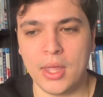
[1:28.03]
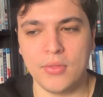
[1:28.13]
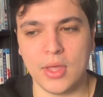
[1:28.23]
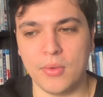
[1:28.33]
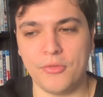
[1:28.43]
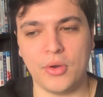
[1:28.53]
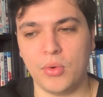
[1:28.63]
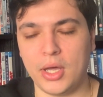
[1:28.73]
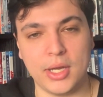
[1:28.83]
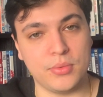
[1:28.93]
It felt
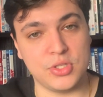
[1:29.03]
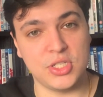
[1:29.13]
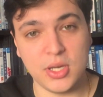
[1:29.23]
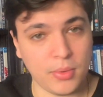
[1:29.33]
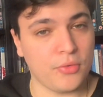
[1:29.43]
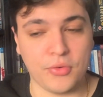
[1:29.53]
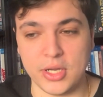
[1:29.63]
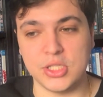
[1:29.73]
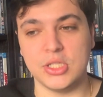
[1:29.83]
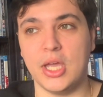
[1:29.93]
like there was zero threats.